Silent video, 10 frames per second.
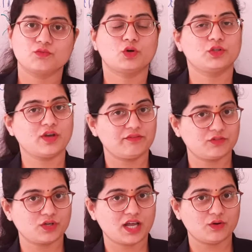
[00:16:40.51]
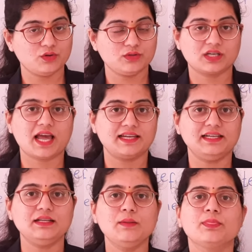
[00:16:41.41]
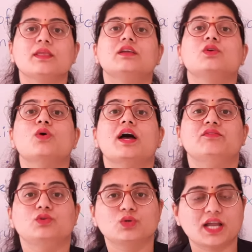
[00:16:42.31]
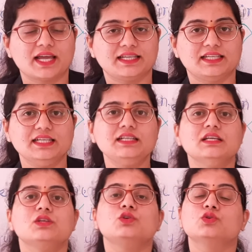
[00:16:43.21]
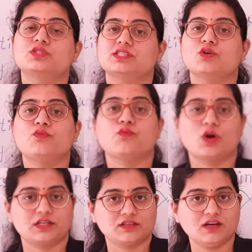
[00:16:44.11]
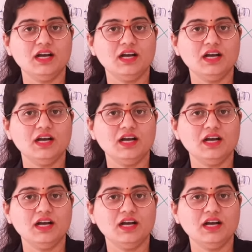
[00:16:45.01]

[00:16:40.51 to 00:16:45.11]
What you have to write? You have to write uses of water